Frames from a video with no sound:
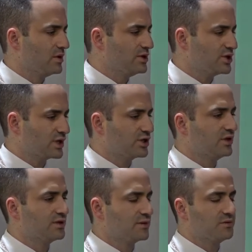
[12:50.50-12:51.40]

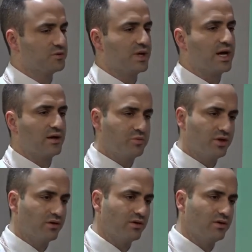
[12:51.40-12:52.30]
injection. Sometimes we add a
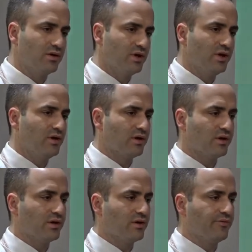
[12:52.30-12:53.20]
pill.
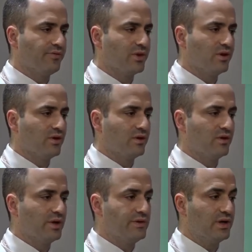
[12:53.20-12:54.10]
Um,
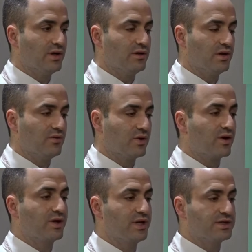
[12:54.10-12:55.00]
and then in
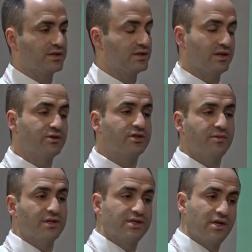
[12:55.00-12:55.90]
rare cases, it used
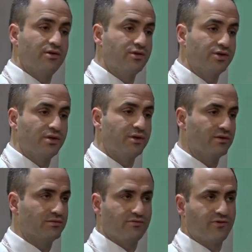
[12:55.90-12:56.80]
to be the standard
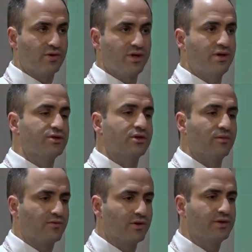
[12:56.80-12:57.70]
treatment 40 years
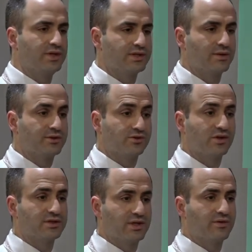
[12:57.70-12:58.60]
ago before you had these types of
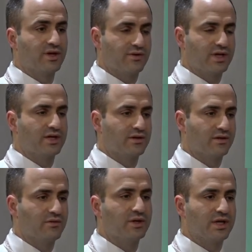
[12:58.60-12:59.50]
drugs, they would have a
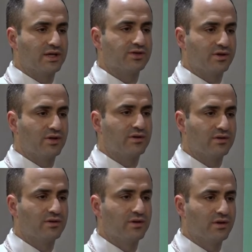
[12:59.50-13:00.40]
they'd be castrated.
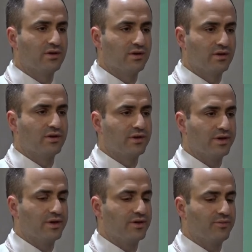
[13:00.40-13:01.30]

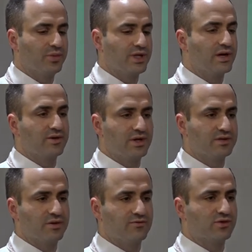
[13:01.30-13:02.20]
Um, but
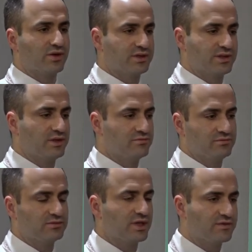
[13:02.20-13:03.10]
nowadays we have drugs that
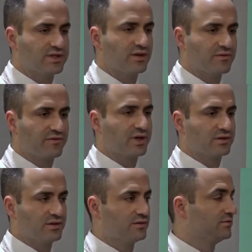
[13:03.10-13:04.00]
have the same
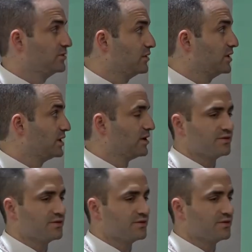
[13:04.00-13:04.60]
effect and you don't need to